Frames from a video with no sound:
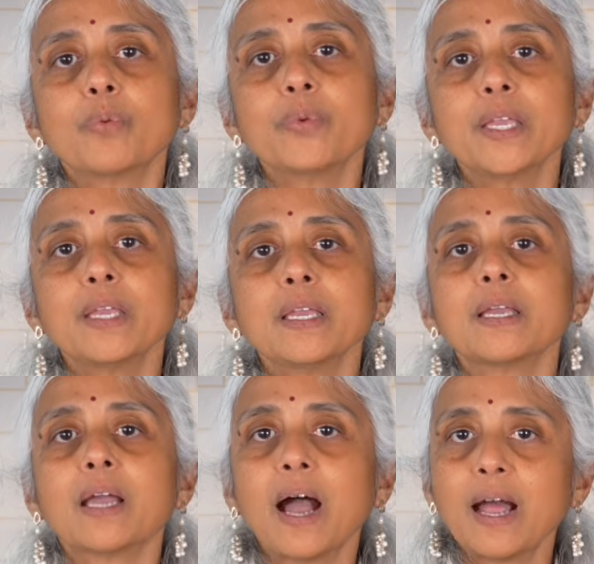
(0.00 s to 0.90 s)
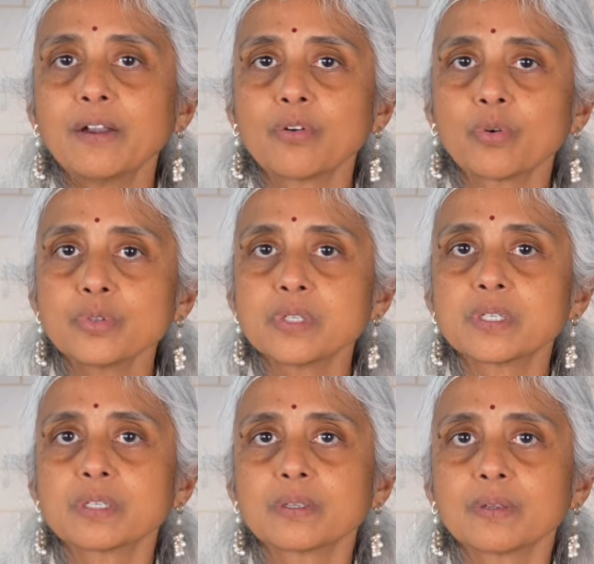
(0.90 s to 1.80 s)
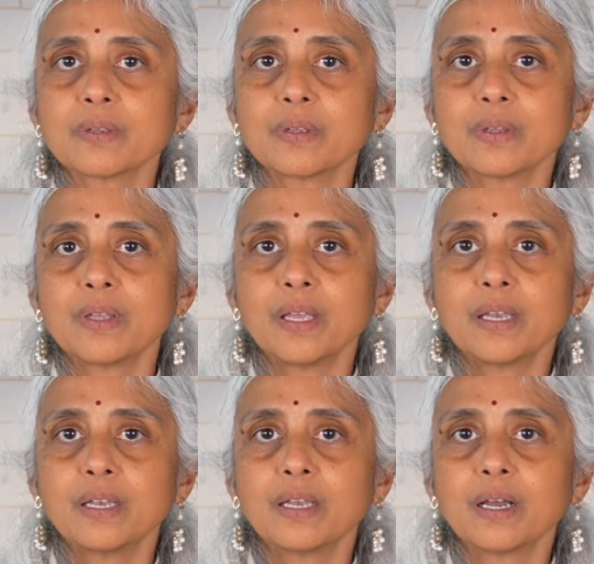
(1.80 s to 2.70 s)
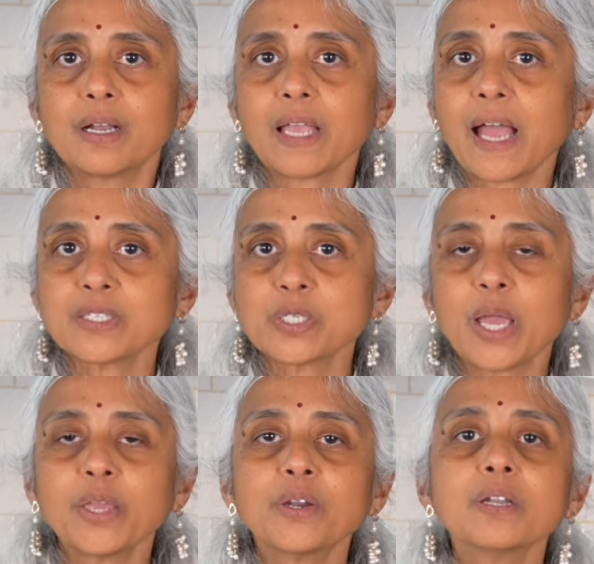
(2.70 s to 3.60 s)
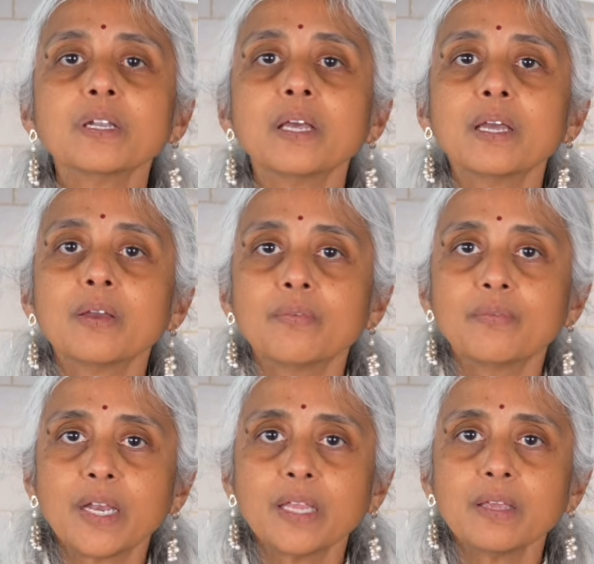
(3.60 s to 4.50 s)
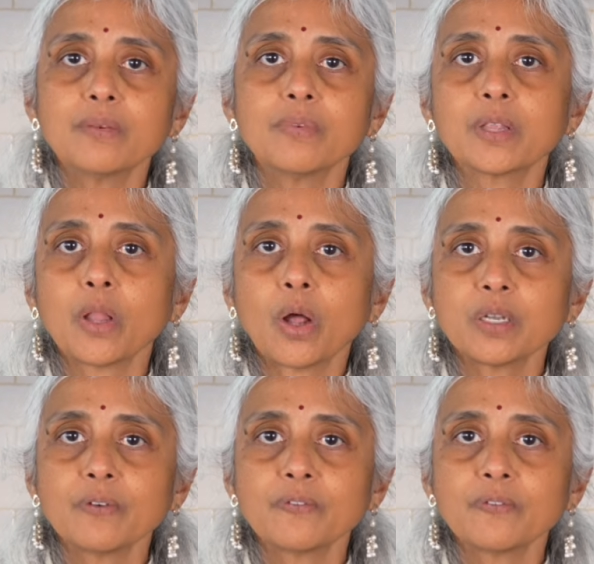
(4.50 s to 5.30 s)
we hand roast in cast iron with lot